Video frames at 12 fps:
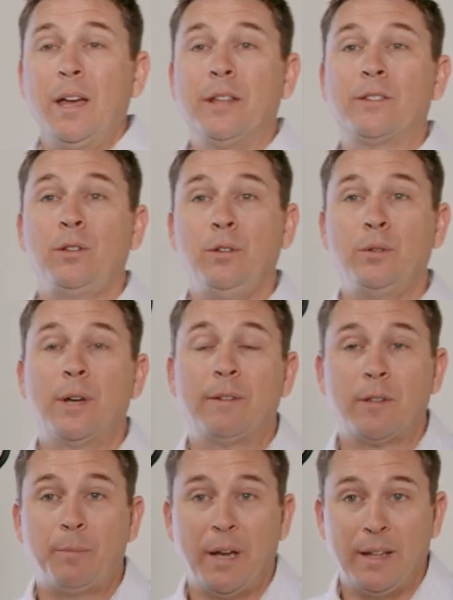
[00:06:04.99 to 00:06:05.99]
and so you do have
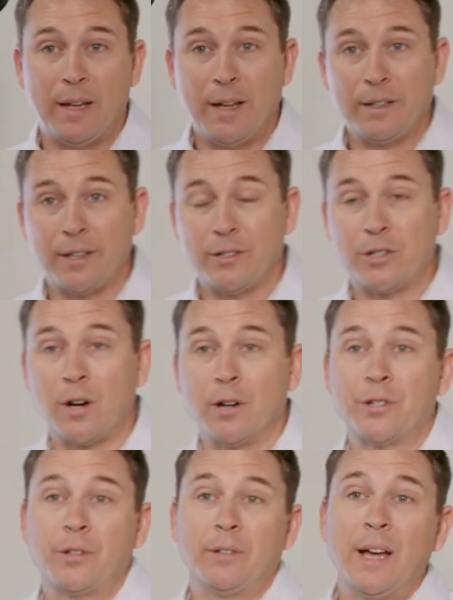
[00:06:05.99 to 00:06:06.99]
to pay that excess
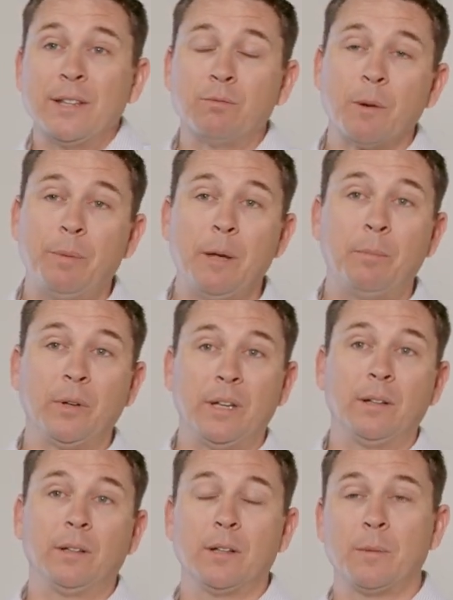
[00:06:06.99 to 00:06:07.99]
charge. So that's where people
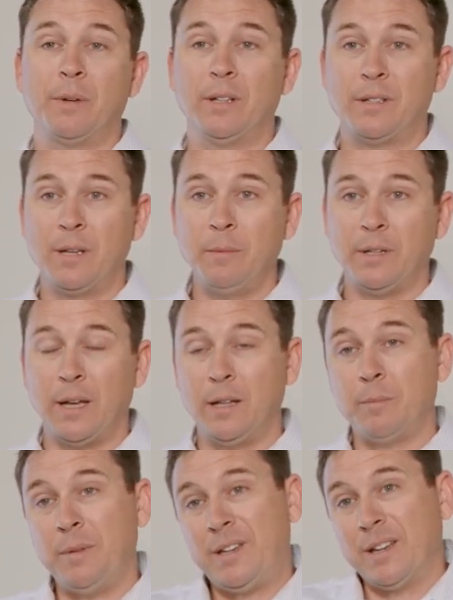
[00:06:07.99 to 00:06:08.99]
get a little bit
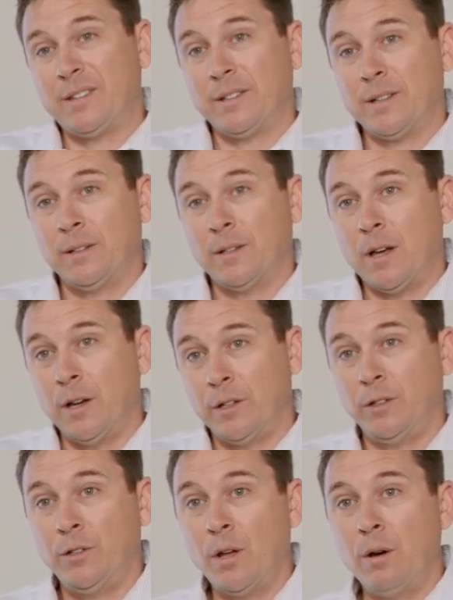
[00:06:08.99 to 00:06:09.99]
intimidated because it's an
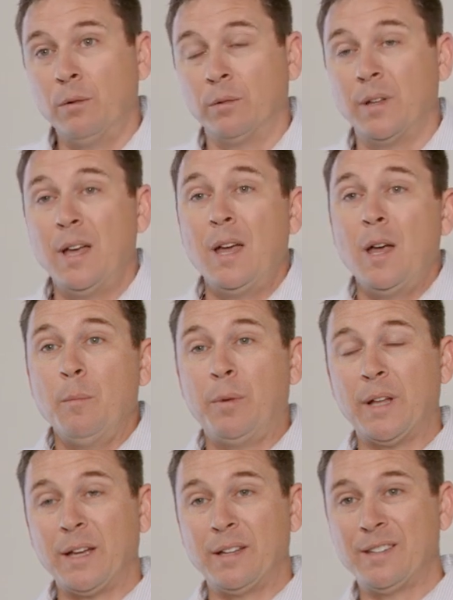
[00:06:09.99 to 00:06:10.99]
unknown.
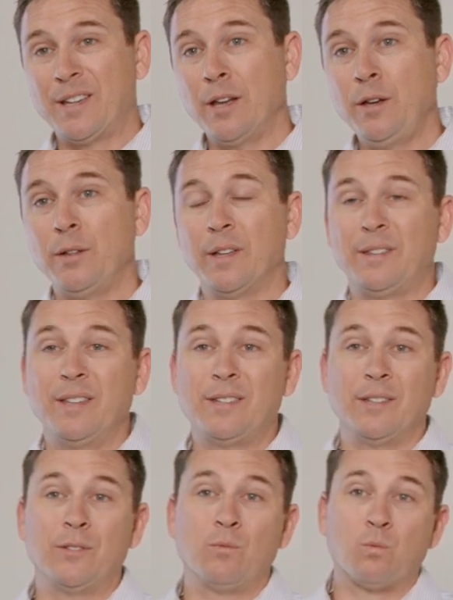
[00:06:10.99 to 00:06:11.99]
But I can tell you that this
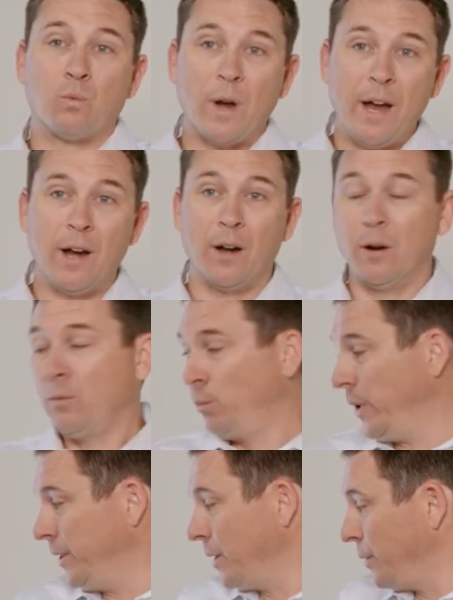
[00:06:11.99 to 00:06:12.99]
is rare.
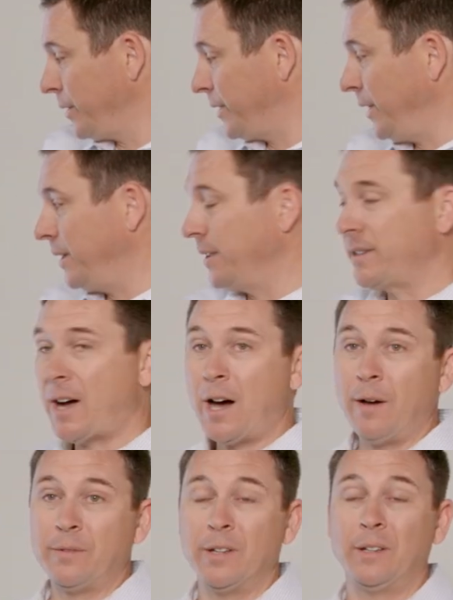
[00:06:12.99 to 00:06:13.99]
We don't see this
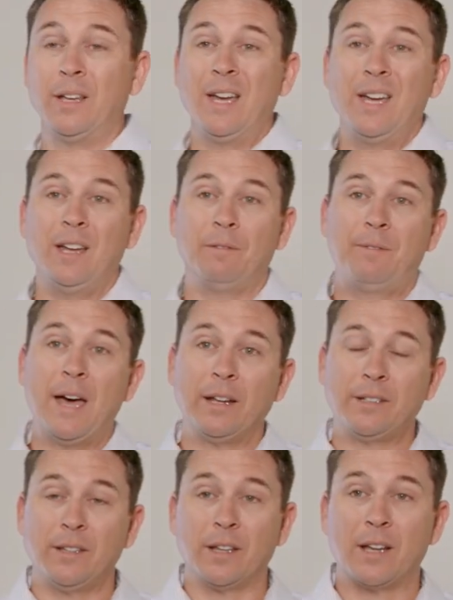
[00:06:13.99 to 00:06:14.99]
often. In
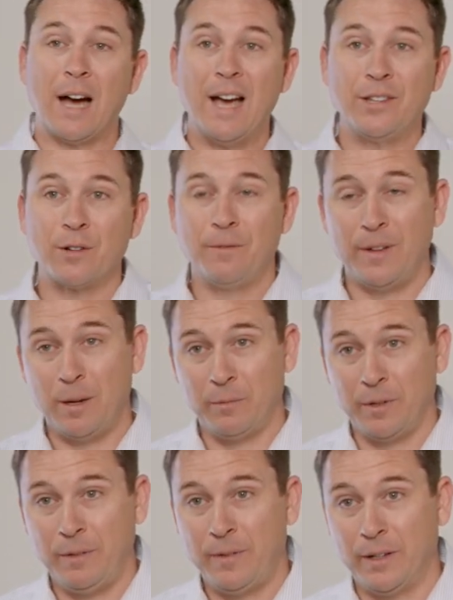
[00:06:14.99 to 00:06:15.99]
fact, the Kaiser
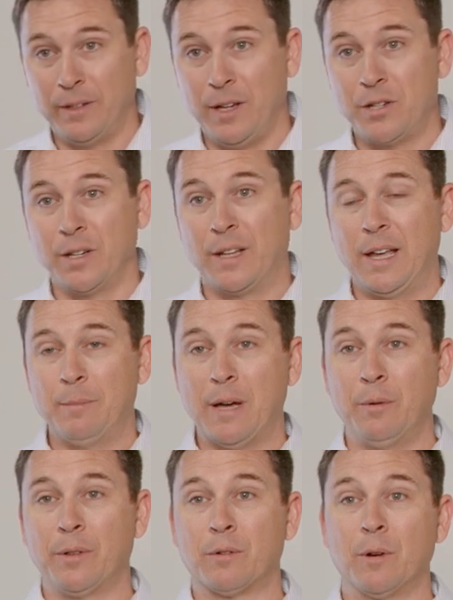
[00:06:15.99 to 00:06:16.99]
Family Foundation came
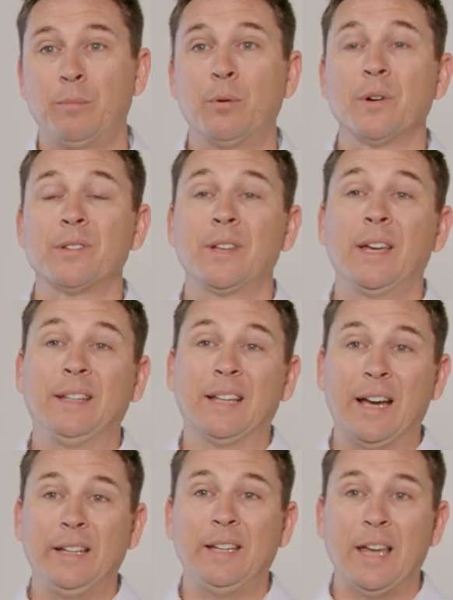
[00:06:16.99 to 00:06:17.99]
out with a report saying
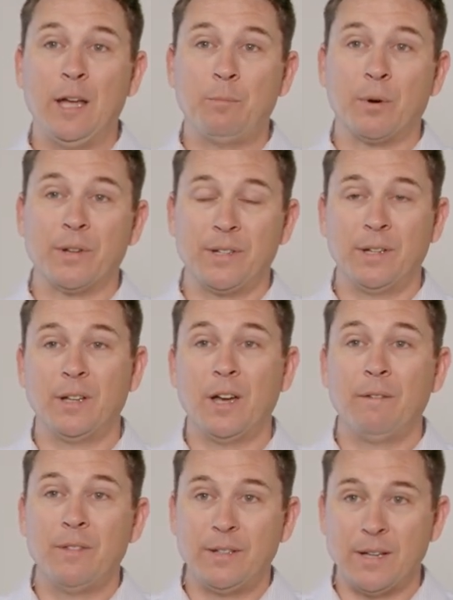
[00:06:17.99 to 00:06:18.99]
98%
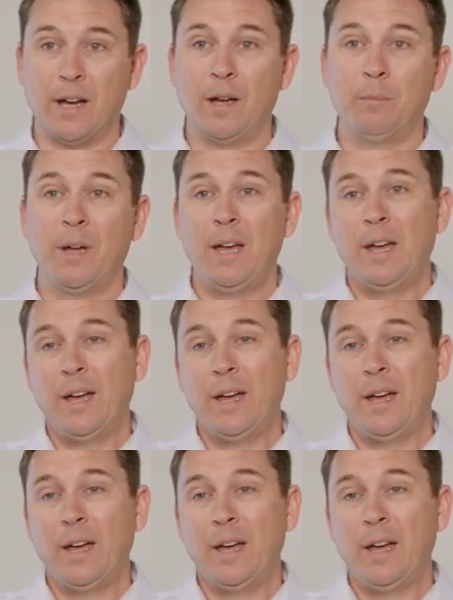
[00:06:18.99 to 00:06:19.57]
of the time